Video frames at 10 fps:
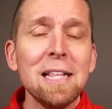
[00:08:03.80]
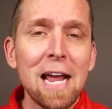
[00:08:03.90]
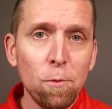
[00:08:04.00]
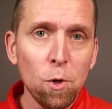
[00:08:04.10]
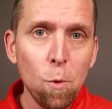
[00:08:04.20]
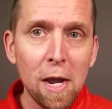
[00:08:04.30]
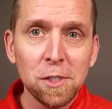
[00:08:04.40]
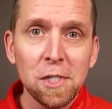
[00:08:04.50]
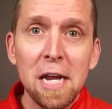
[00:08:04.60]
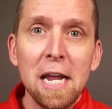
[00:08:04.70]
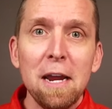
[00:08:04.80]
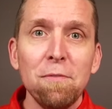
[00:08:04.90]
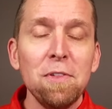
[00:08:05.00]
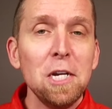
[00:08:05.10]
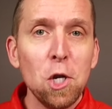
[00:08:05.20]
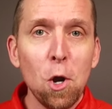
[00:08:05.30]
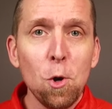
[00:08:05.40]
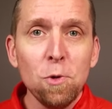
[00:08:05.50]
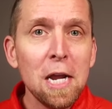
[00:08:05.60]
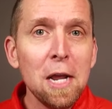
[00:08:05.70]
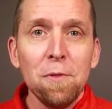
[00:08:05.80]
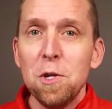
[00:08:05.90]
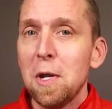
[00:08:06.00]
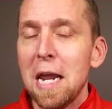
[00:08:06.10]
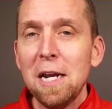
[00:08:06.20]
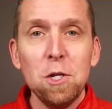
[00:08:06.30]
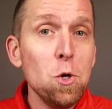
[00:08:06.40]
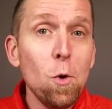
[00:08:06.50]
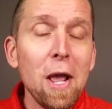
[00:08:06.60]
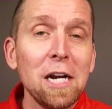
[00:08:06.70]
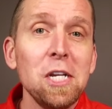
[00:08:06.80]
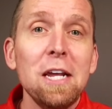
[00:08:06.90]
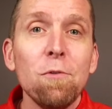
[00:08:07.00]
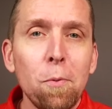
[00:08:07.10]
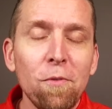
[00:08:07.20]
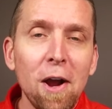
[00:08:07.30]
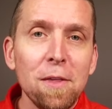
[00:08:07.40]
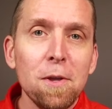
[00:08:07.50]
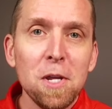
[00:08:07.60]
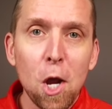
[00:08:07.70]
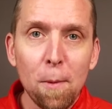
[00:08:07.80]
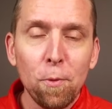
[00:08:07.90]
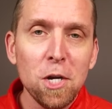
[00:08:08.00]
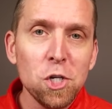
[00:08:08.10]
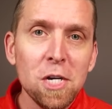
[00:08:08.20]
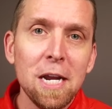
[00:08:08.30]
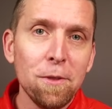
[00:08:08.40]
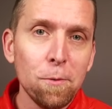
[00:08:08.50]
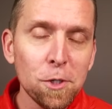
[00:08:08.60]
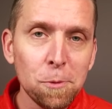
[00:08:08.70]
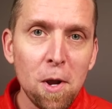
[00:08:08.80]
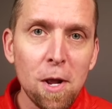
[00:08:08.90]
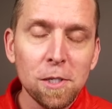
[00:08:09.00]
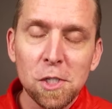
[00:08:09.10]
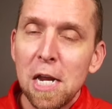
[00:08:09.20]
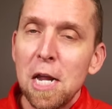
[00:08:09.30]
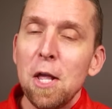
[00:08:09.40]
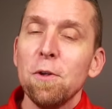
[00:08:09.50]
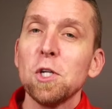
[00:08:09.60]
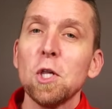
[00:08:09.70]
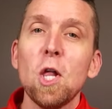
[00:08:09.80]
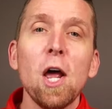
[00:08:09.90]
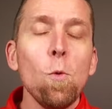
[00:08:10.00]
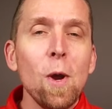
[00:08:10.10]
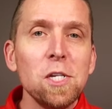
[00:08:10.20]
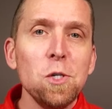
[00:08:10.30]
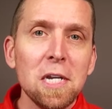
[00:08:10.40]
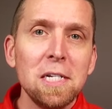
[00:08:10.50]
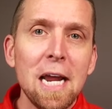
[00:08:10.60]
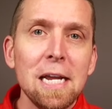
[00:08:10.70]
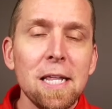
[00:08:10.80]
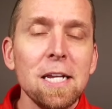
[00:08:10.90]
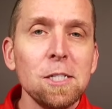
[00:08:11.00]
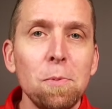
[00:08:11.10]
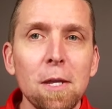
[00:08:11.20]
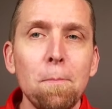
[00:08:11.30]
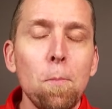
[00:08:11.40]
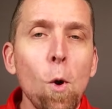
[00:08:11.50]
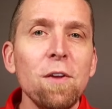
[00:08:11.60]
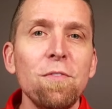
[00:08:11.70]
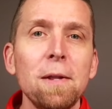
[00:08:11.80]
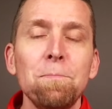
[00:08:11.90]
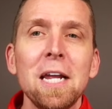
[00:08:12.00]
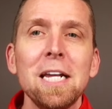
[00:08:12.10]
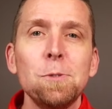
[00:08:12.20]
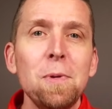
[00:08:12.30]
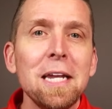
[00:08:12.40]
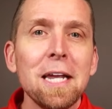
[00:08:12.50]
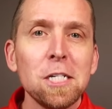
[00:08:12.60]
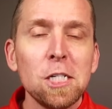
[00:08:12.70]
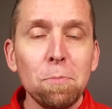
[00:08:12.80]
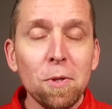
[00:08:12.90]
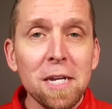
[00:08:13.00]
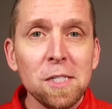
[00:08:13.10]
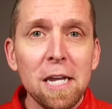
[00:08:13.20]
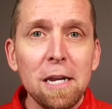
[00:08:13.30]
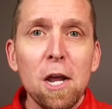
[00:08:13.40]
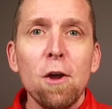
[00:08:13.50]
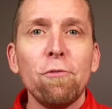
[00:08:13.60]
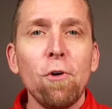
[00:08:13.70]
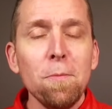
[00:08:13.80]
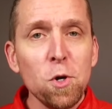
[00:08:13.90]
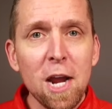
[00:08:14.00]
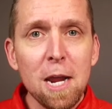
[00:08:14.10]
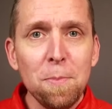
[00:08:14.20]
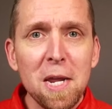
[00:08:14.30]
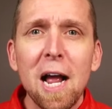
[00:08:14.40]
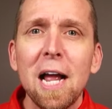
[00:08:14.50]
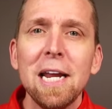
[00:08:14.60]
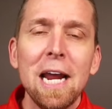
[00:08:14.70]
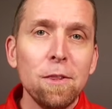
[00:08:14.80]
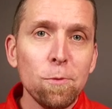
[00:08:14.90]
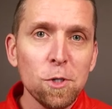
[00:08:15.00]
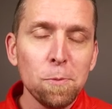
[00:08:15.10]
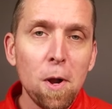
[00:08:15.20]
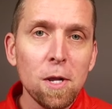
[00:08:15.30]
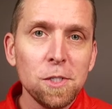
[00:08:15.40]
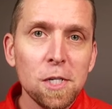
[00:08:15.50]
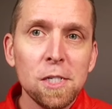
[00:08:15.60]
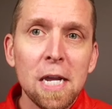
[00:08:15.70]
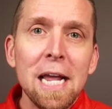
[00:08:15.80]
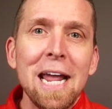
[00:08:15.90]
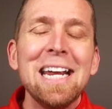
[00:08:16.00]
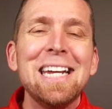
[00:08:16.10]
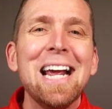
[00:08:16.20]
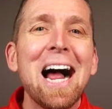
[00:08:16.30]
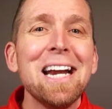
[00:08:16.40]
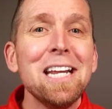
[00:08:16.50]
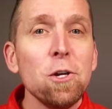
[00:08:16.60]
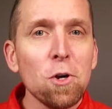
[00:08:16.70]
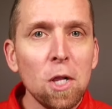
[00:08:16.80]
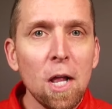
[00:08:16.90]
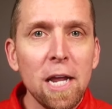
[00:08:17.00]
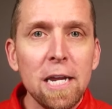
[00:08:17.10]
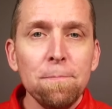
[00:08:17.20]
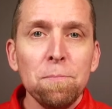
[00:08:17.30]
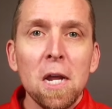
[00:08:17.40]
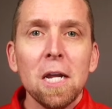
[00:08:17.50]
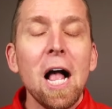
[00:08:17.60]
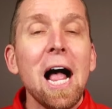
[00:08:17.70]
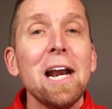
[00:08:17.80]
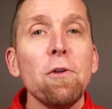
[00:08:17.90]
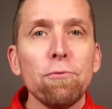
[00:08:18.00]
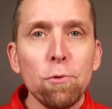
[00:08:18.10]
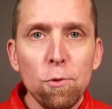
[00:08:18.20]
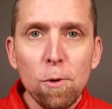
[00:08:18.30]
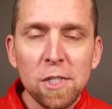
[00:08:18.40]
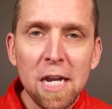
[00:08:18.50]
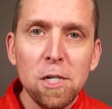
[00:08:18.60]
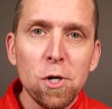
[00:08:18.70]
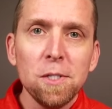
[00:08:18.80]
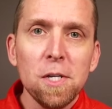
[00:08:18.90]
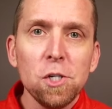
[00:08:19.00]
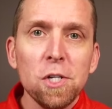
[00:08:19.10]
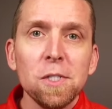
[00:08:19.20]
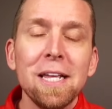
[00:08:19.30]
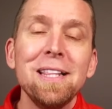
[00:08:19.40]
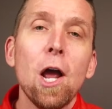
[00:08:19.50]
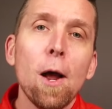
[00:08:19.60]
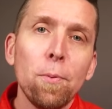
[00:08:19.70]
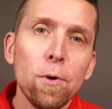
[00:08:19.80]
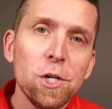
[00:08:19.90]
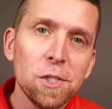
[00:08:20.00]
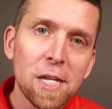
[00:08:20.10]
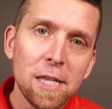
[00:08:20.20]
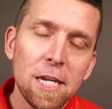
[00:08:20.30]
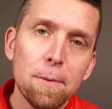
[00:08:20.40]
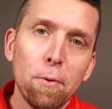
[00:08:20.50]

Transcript: that request? If they don't, you can't you don't actually even provide them the operation and the response. There's a lot of ways you can take this, but the point of it is being explicit from your API in the responses and guiding your client kind of through those state transitions and the operations that they can